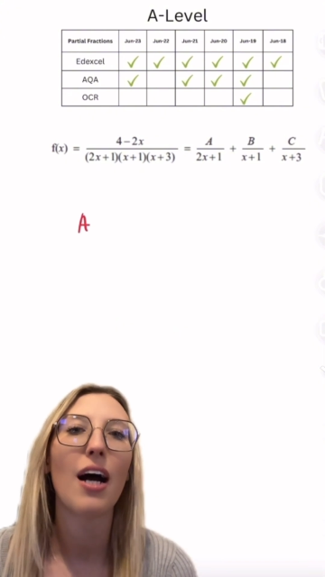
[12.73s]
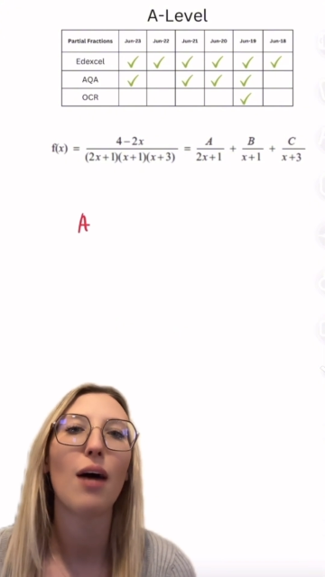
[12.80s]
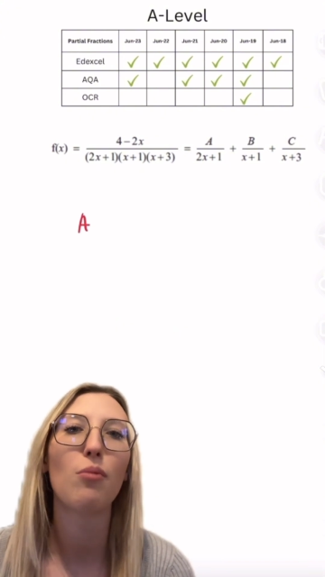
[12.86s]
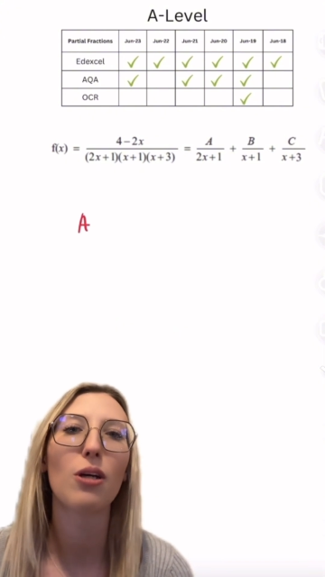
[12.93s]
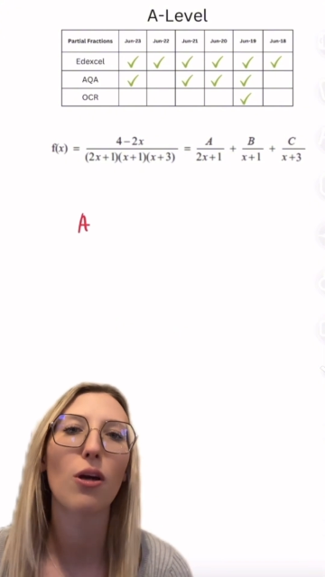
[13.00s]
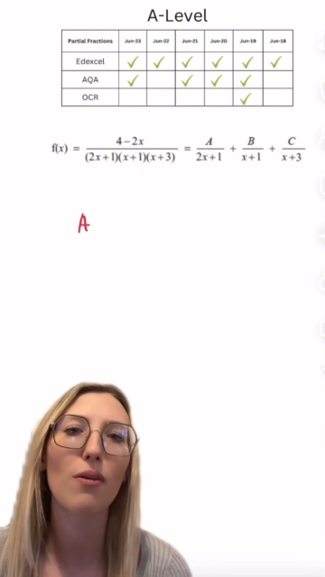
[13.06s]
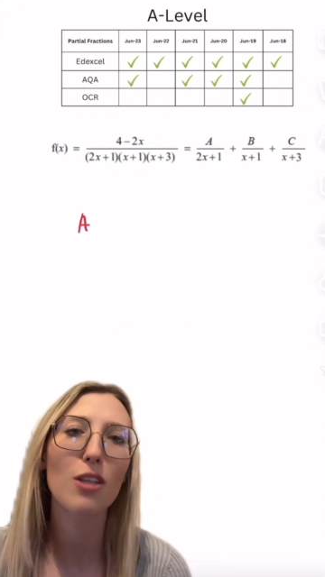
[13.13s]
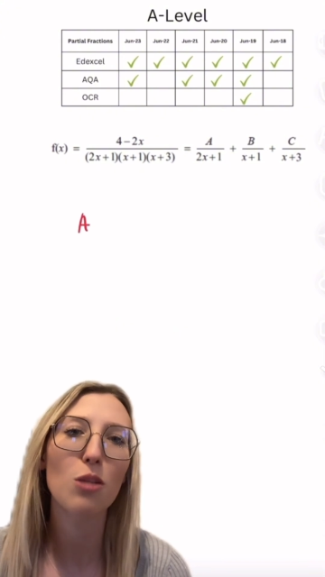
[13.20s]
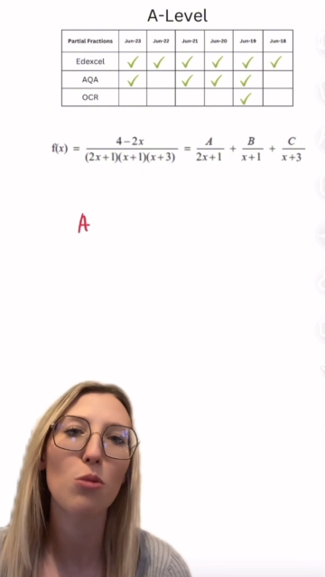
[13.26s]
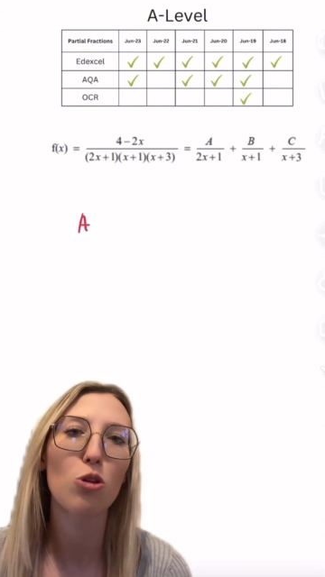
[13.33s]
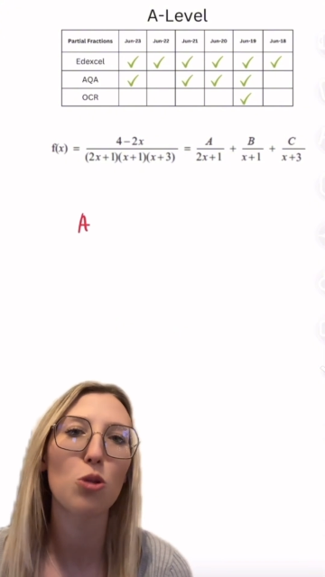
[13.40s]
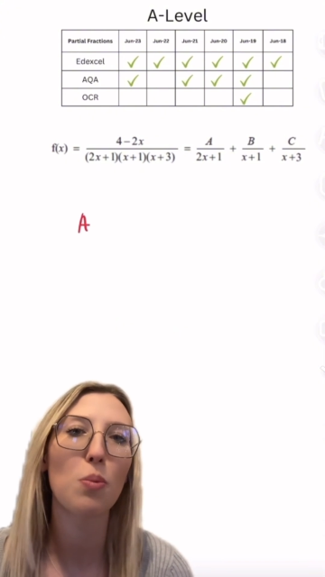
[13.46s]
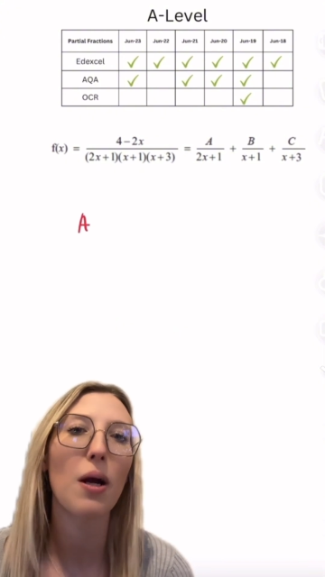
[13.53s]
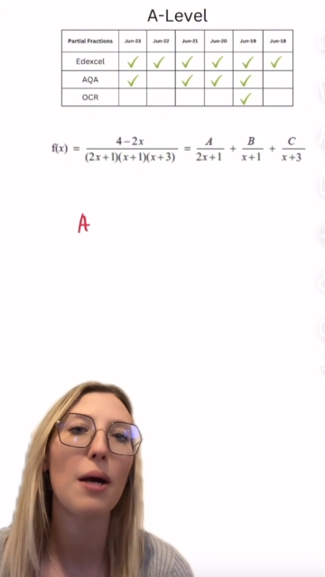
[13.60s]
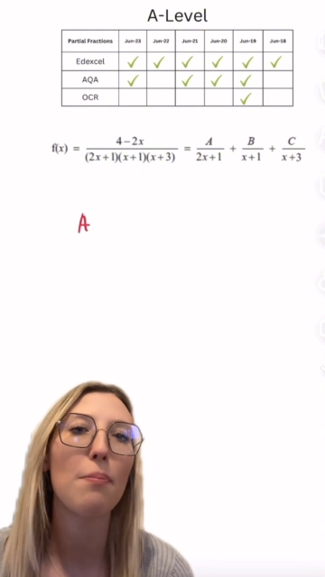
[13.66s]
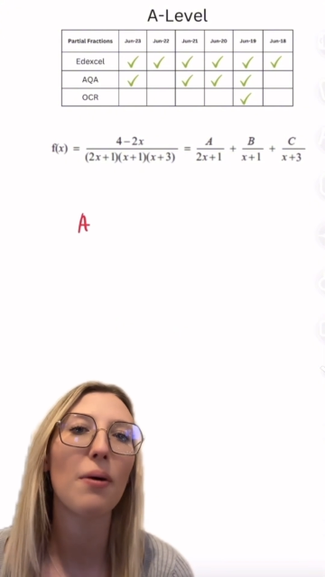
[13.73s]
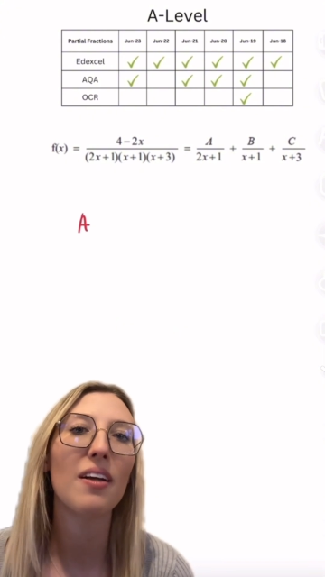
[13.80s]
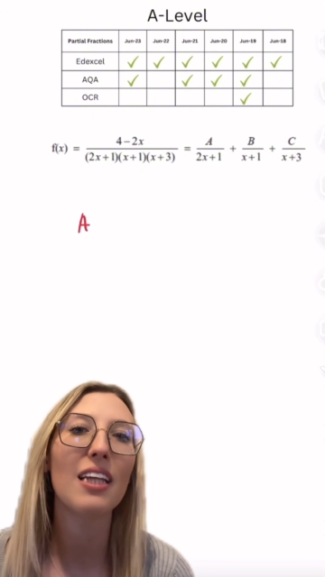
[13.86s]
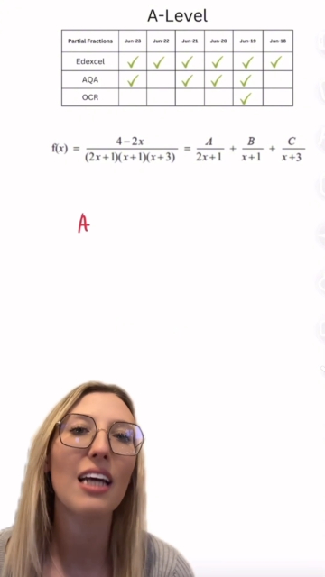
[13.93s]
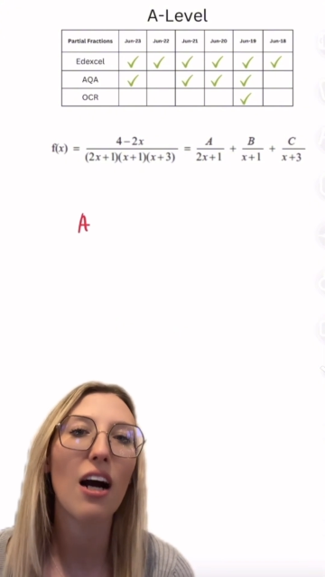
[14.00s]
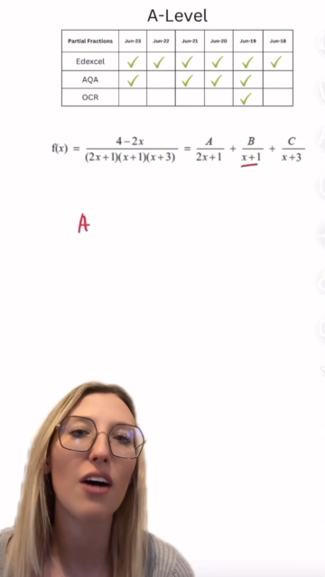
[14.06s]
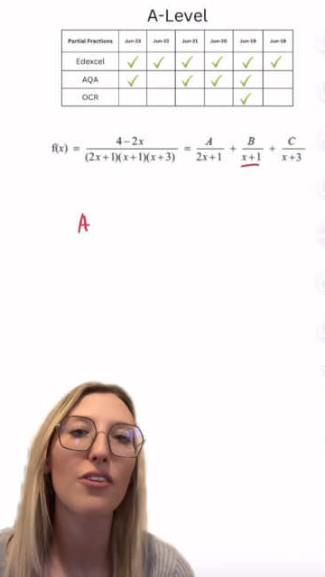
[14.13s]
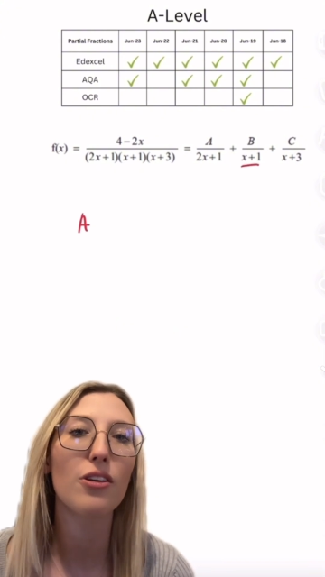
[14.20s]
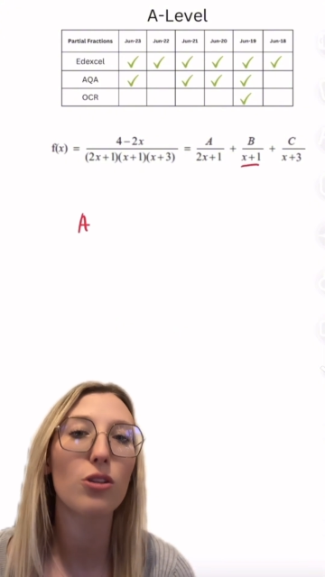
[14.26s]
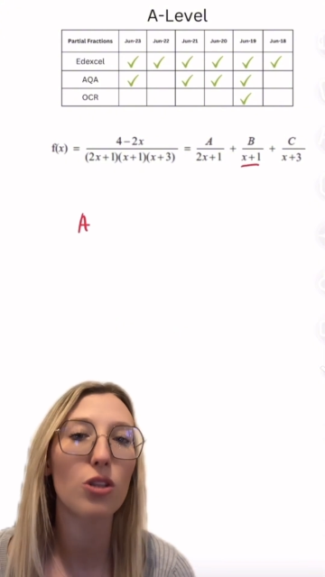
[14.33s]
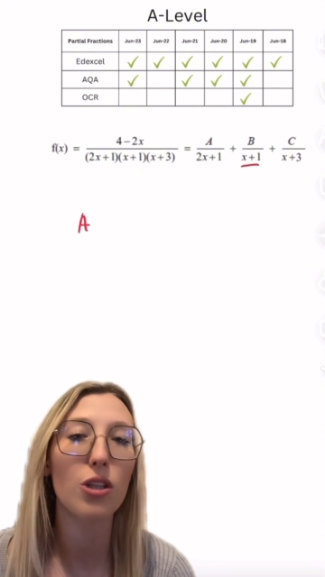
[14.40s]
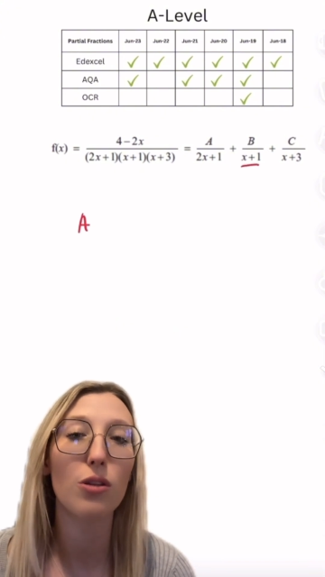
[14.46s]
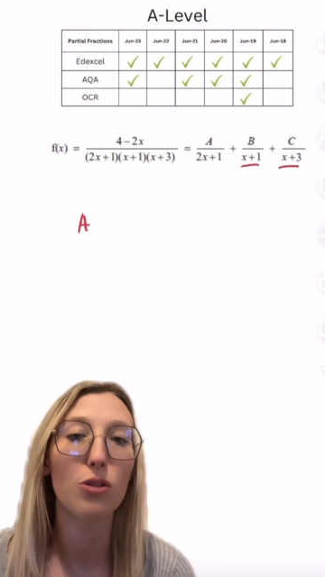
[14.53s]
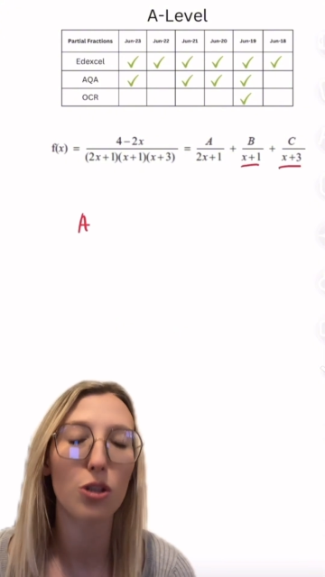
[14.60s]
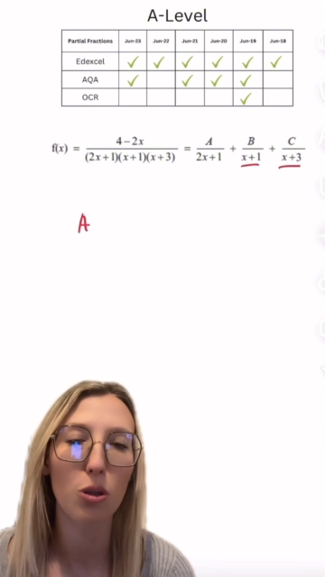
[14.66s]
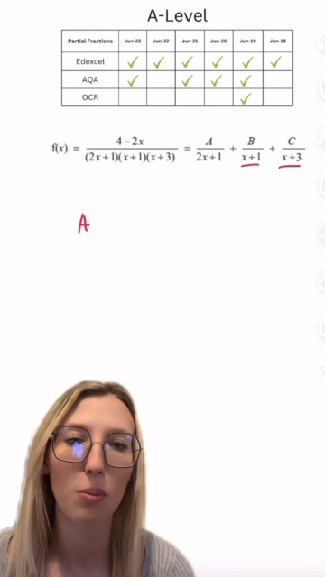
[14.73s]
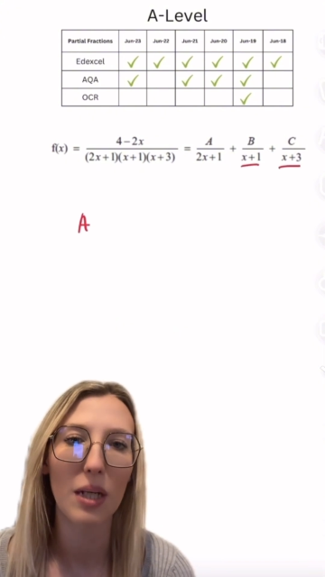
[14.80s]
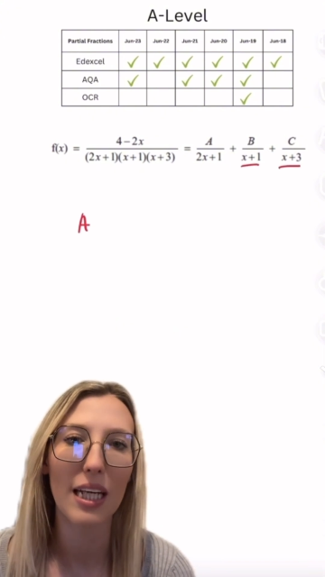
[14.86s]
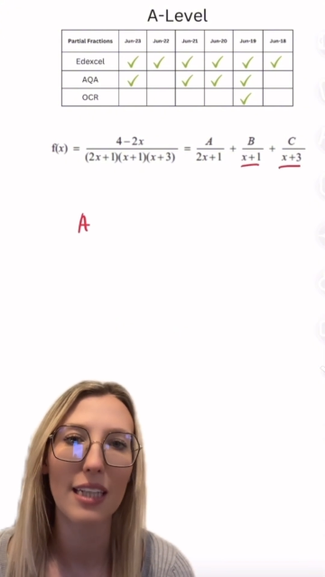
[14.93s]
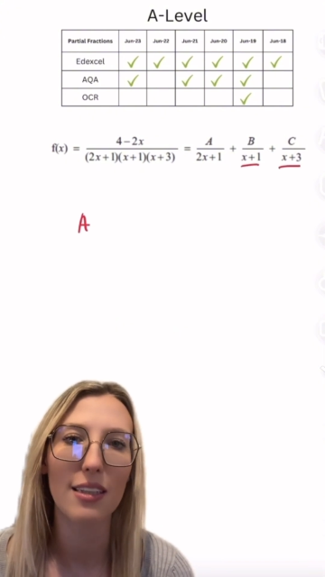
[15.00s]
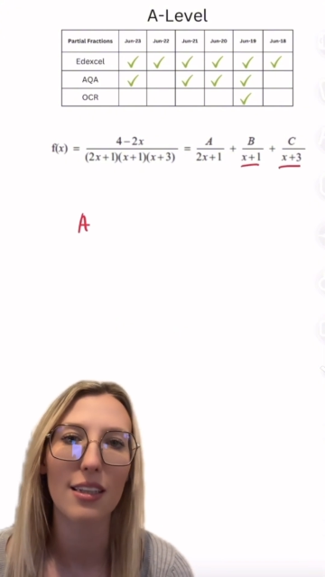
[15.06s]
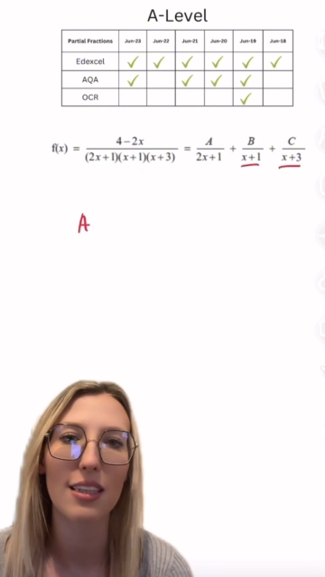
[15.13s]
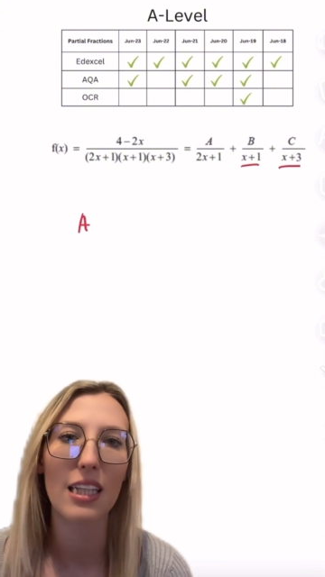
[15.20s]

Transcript: and we're going to multiply it by the other two denominators.